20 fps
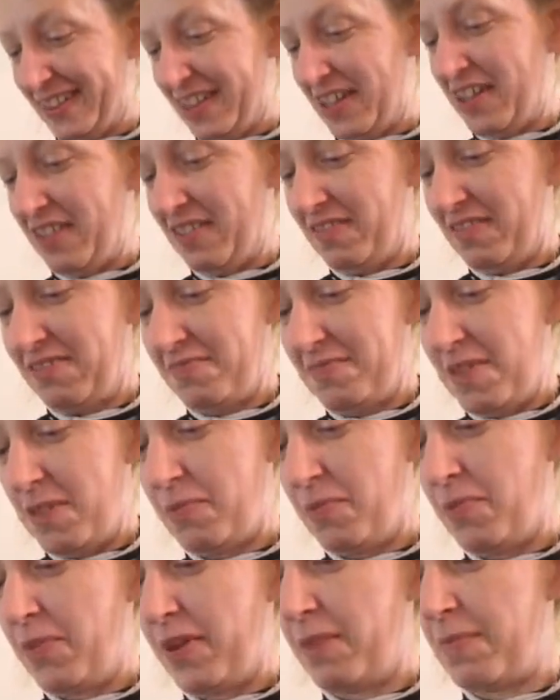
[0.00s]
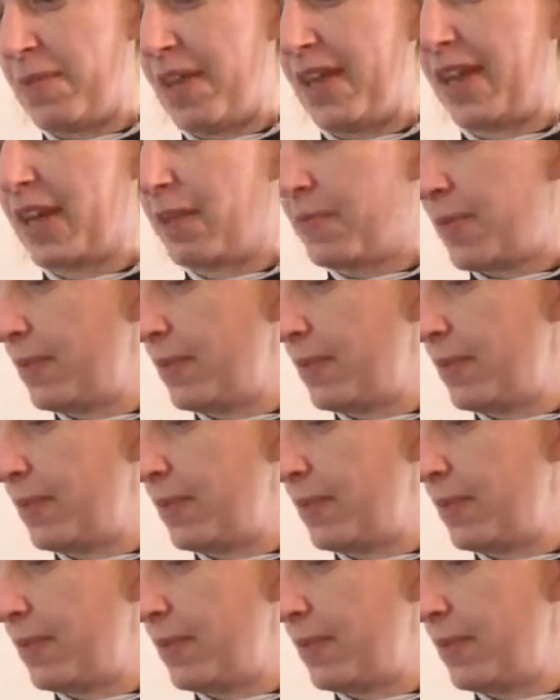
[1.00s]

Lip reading: of people wearing makeup.